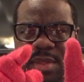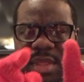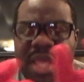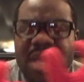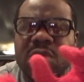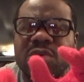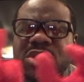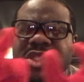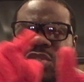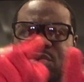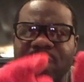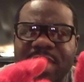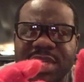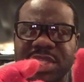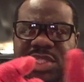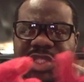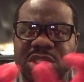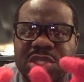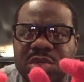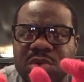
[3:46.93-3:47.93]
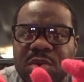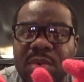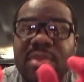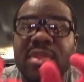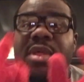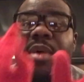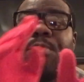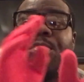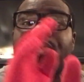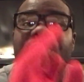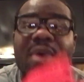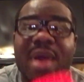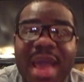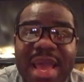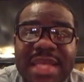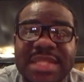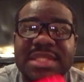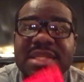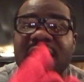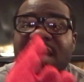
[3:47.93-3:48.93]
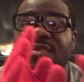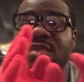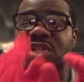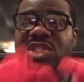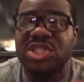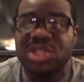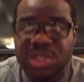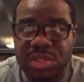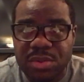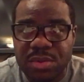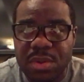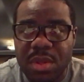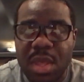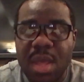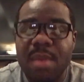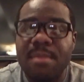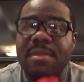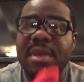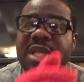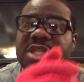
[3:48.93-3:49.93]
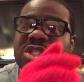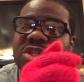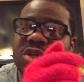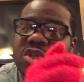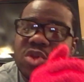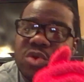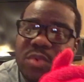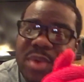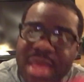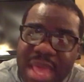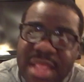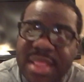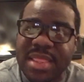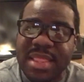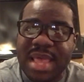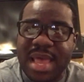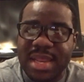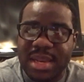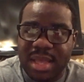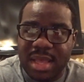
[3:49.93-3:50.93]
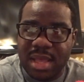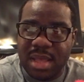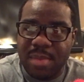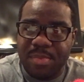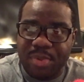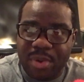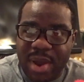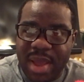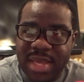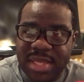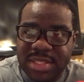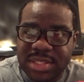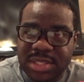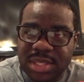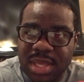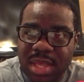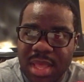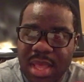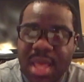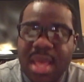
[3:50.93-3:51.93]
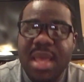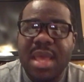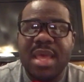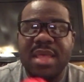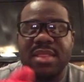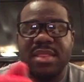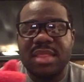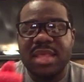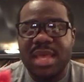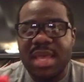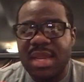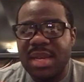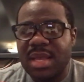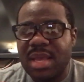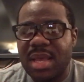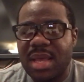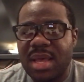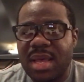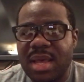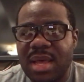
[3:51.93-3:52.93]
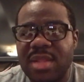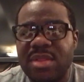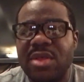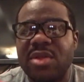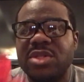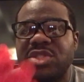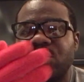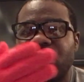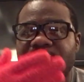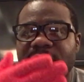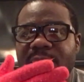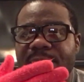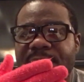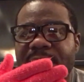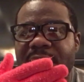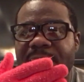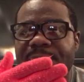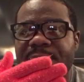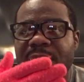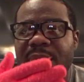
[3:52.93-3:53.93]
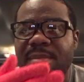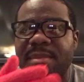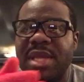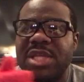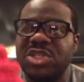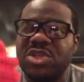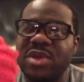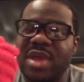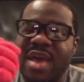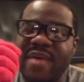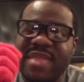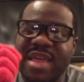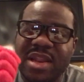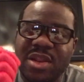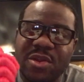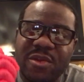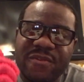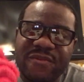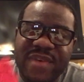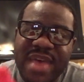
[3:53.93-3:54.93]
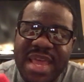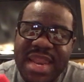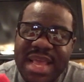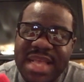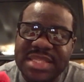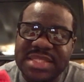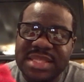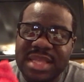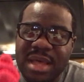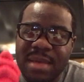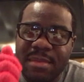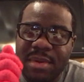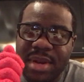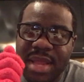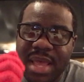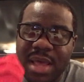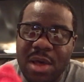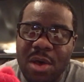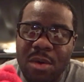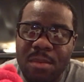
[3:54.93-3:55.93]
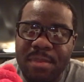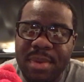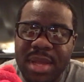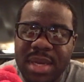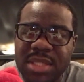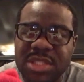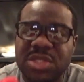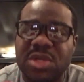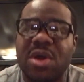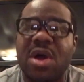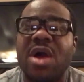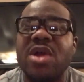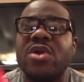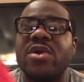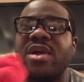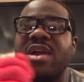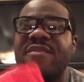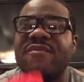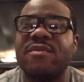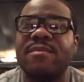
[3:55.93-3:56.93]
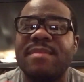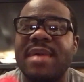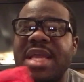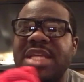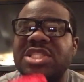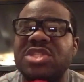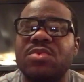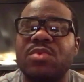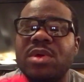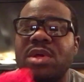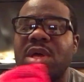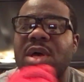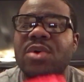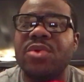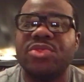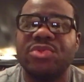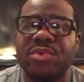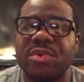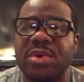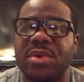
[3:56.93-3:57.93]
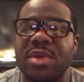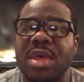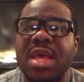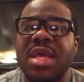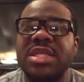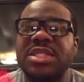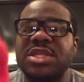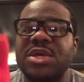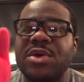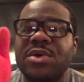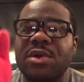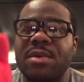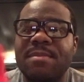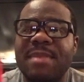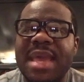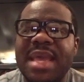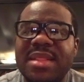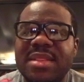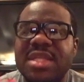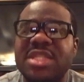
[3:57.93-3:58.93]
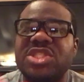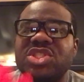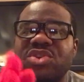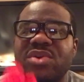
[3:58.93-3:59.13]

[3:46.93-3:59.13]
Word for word: it'll switch to the price of the shoe make sure you hit that uh, price and then uh, another screen will pop up. Make sure you have that little fat ass thumb on that home button so all your information will go through so it'll make this